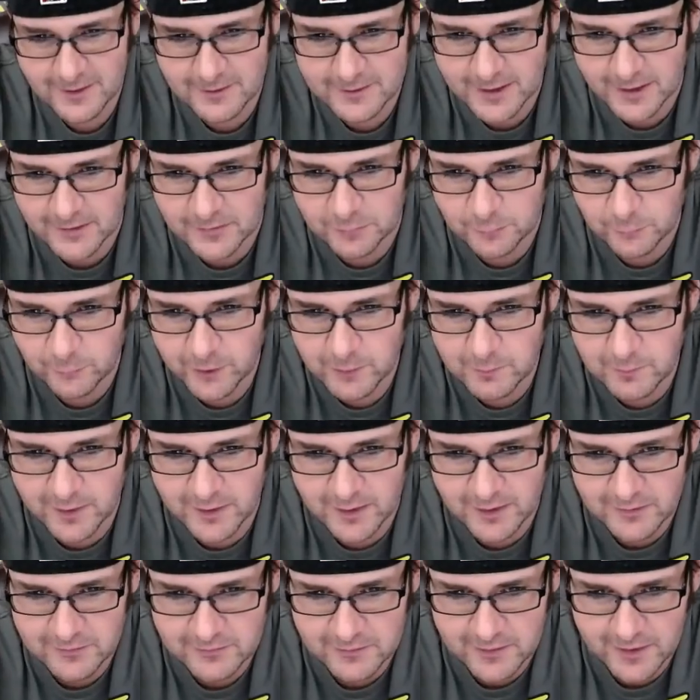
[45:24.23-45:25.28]
I got three
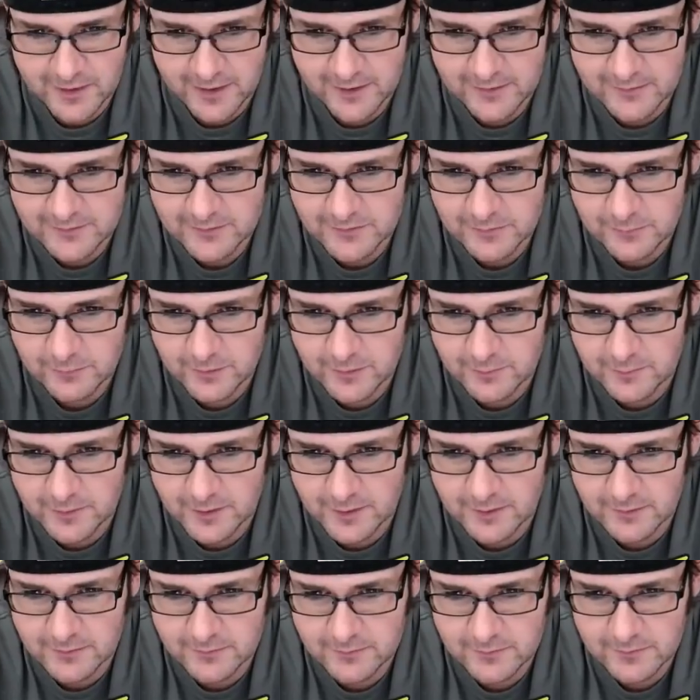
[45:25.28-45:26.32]
minutes, guys. Three
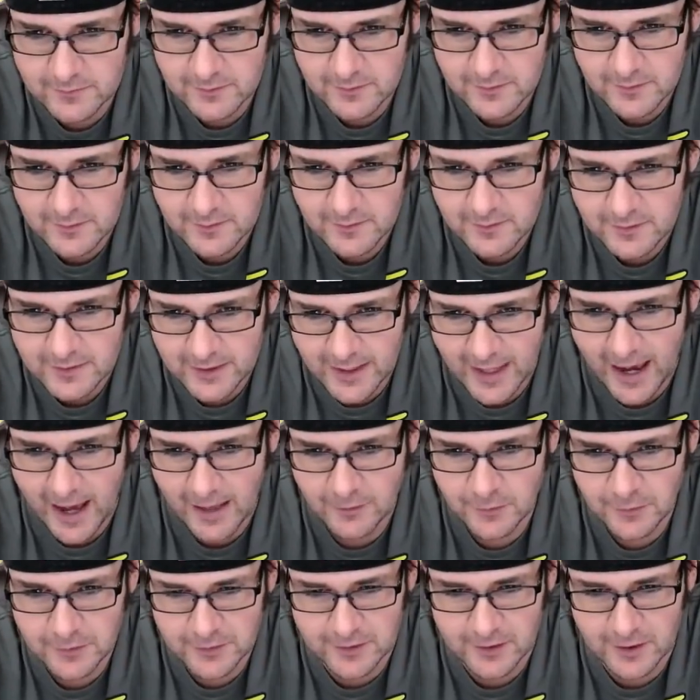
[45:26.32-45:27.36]
minutes. Yeah, I'll
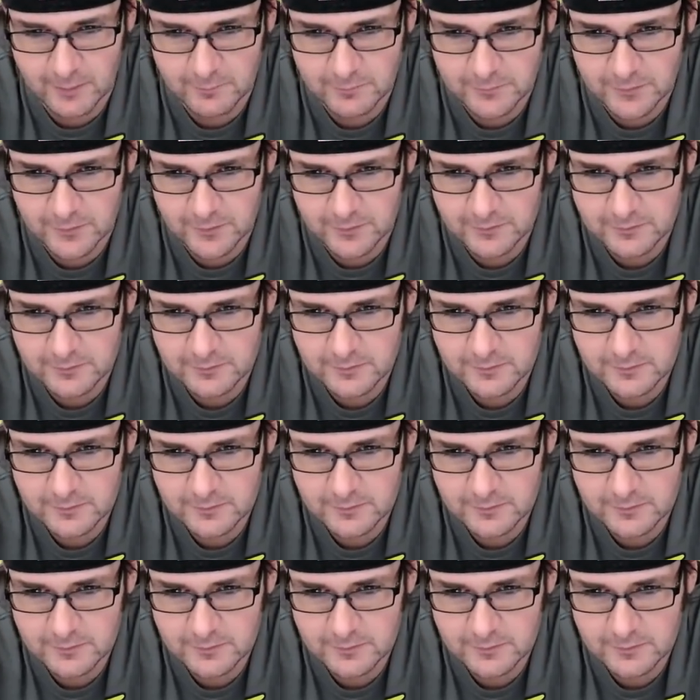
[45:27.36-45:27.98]
hook you up, dude.